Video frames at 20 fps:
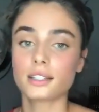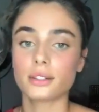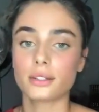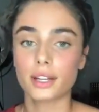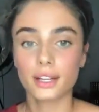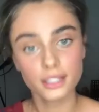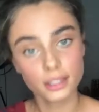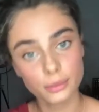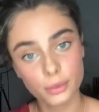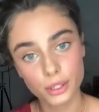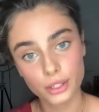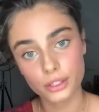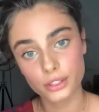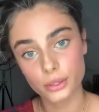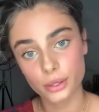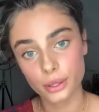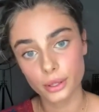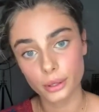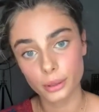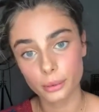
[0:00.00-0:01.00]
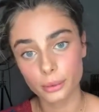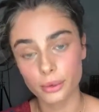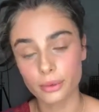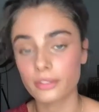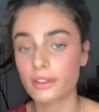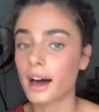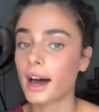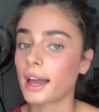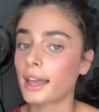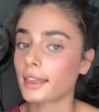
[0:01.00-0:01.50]
So next I'm going to do a little bit
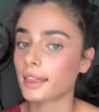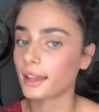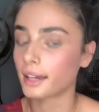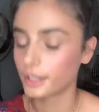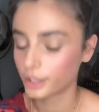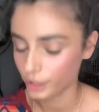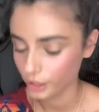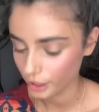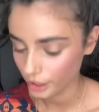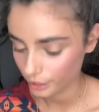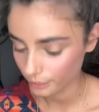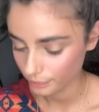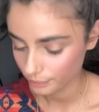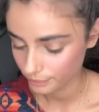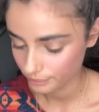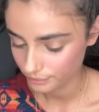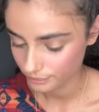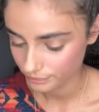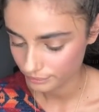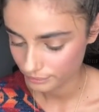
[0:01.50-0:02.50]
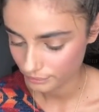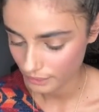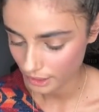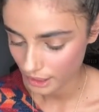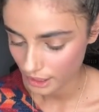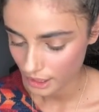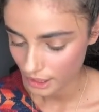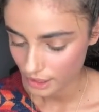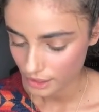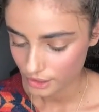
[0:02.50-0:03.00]
of eyeliner.
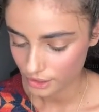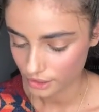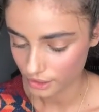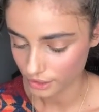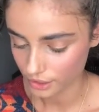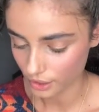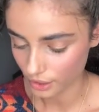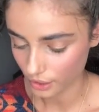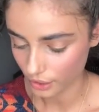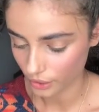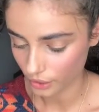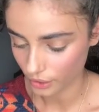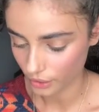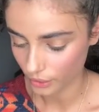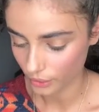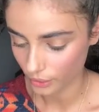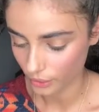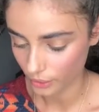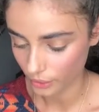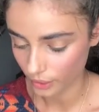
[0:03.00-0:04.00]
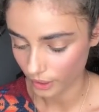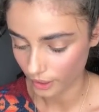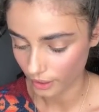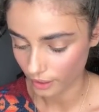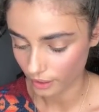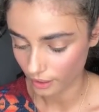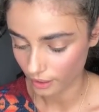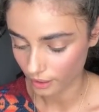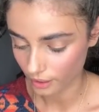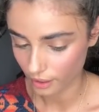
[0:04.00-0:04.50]
So
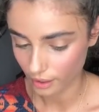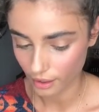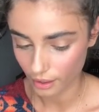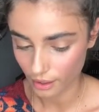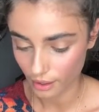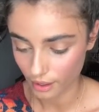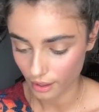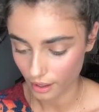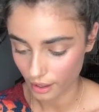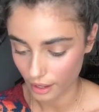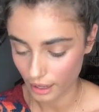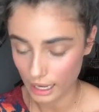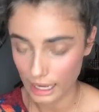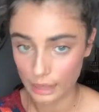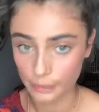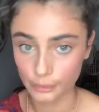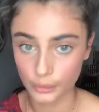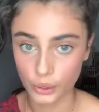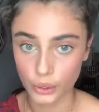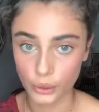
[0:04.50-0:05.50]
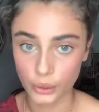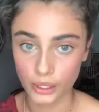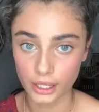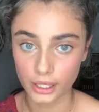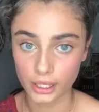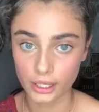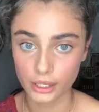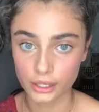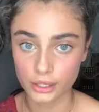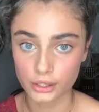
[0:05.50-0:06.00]
I'm
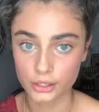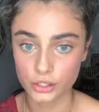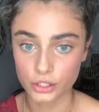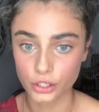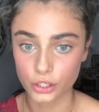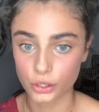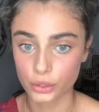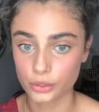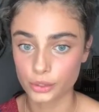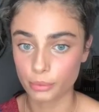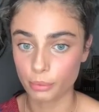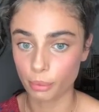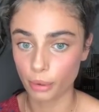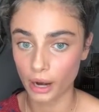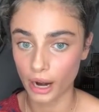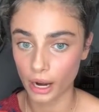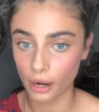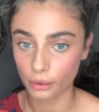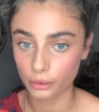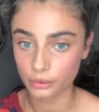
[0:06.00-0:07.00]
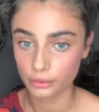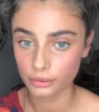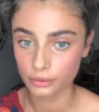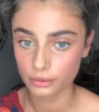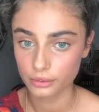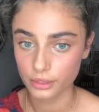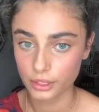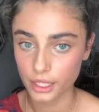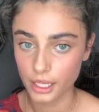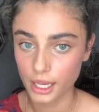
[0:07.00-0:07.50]
going to use brown,
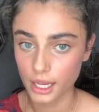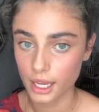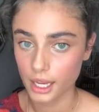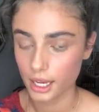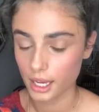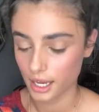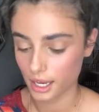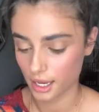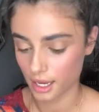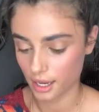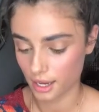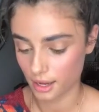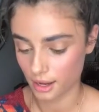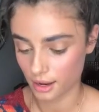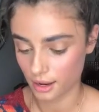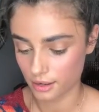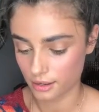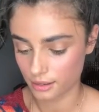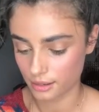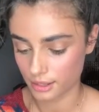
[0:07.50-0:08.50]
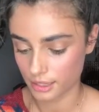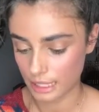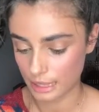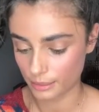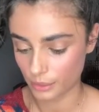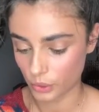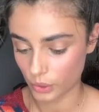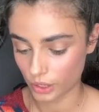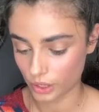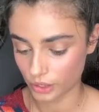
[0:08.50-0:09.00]
and
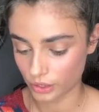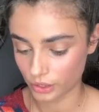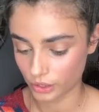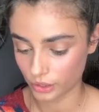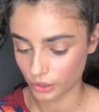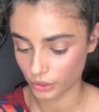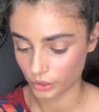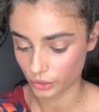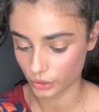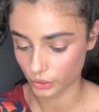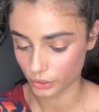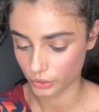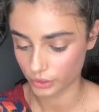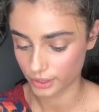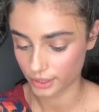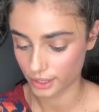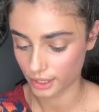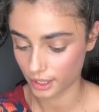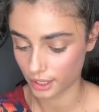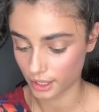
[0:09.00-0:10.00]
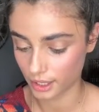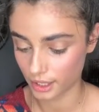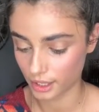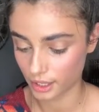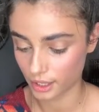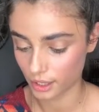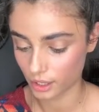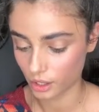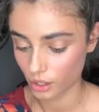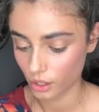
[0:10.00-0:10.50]
I'm going to use
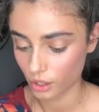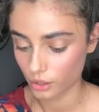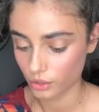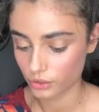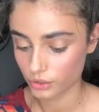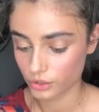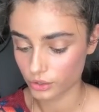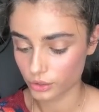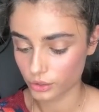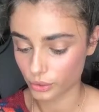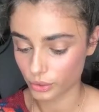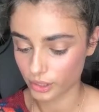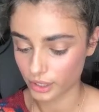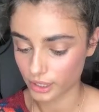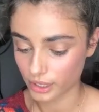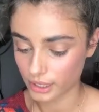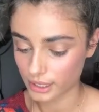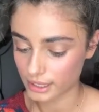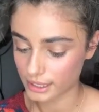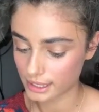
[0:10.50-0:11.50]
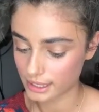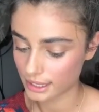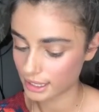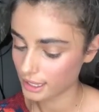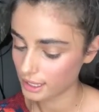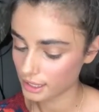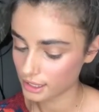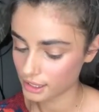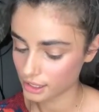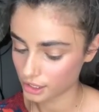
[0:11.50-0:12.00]
the
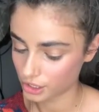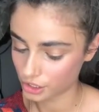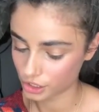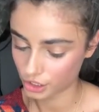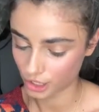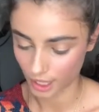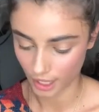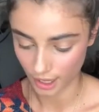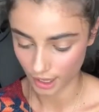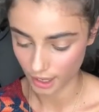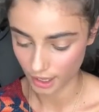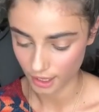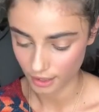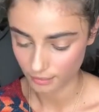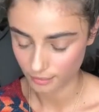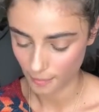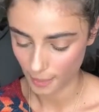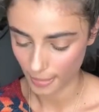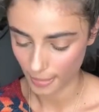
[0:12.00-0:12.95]
Sourcils Gel,